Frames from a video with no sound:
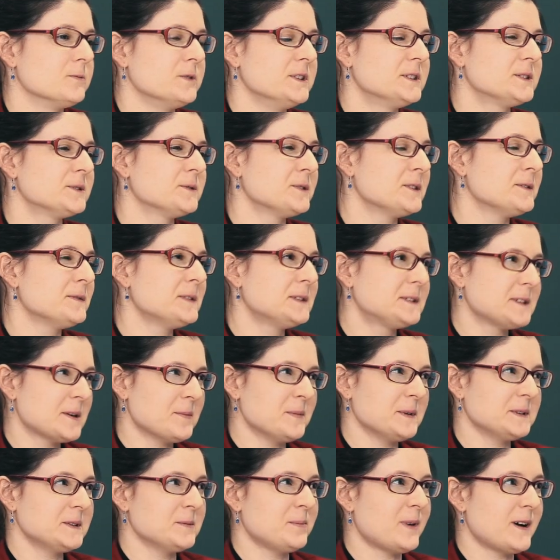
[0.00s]
We sort of
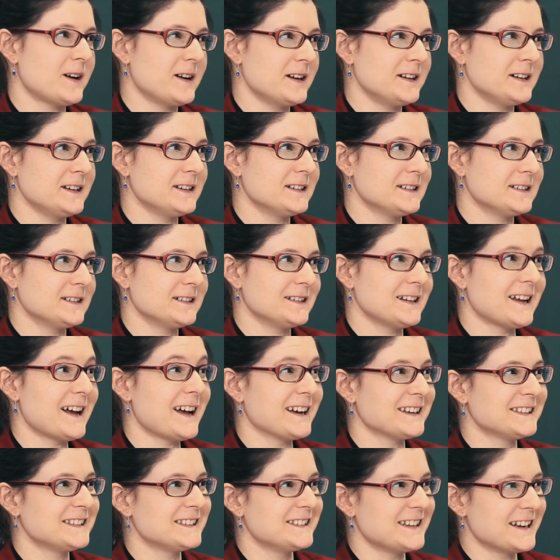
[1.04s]
stumbled upon it
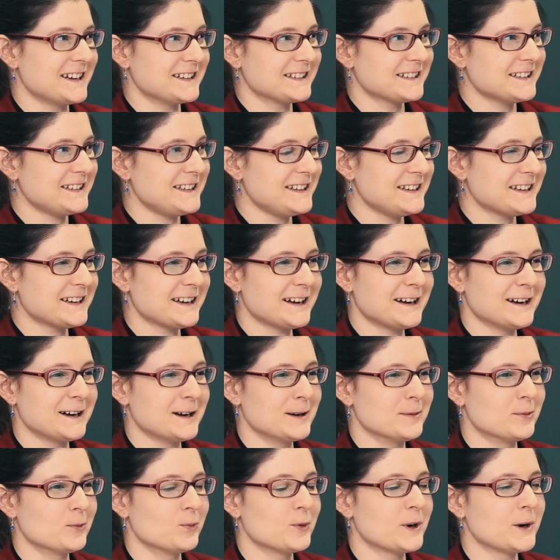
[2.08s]
accidentally,
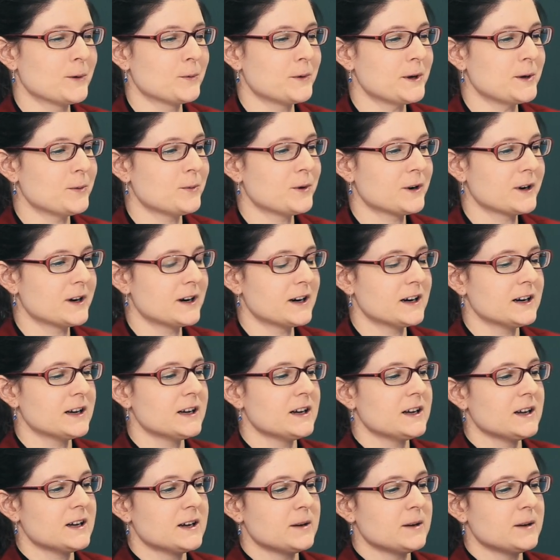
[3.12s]
um, where we were